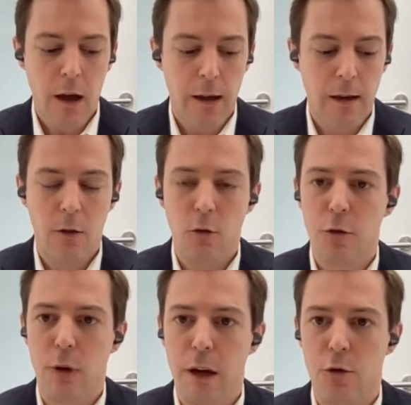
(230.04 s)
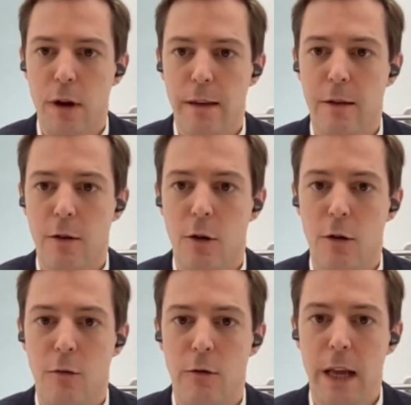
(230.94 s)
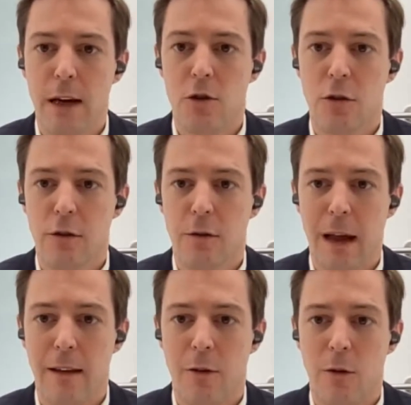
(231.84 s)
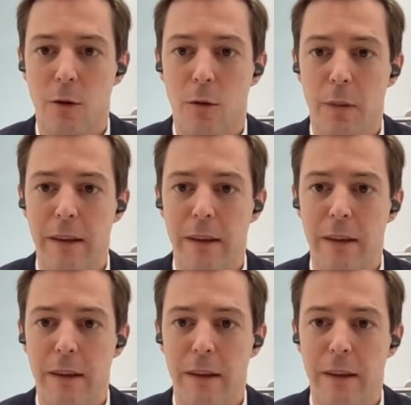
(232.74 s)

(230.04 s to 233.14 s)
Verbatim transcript: I can also address uh, reactions by the